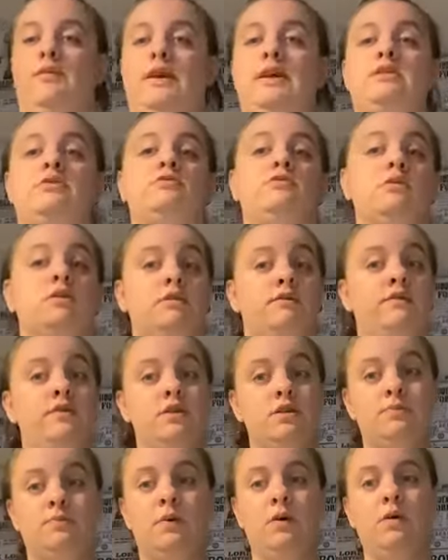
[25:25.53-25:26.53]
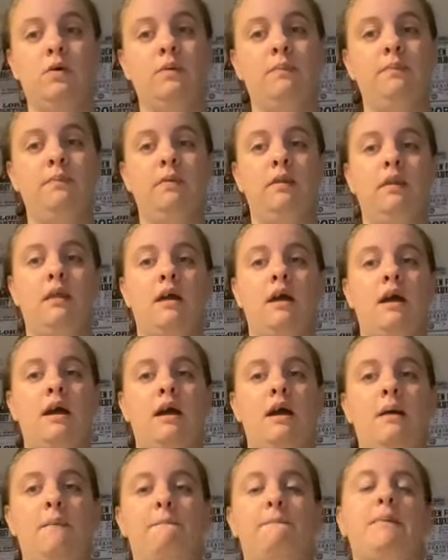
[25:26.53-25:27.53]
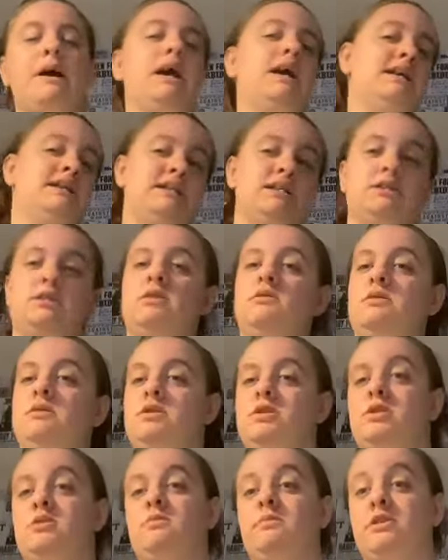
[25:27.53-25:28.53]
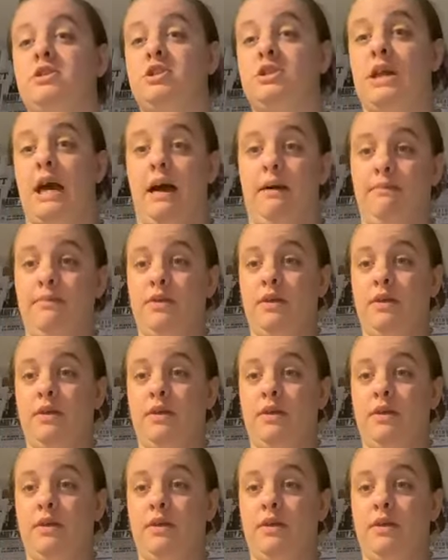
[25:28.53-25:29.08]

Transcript: history in the first book, but it doesn't go into too much depth